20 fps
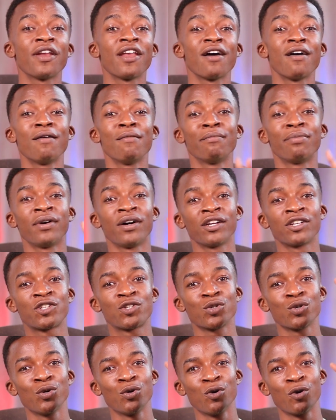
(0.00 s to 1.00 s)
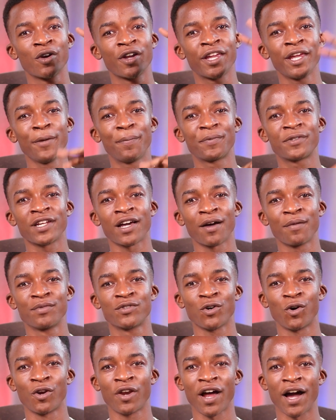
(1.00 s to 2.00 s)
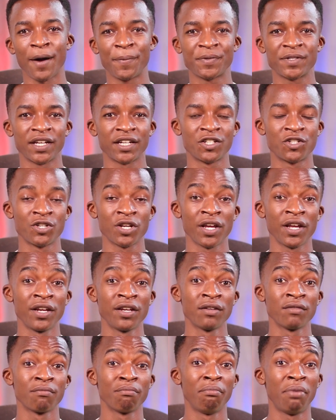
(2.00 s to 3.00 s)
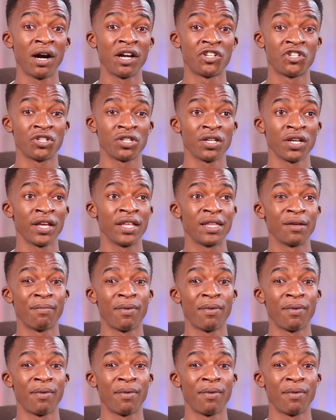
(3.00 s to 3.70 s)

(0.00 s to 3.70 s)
number 2, keep tabs on apps that drain battery in the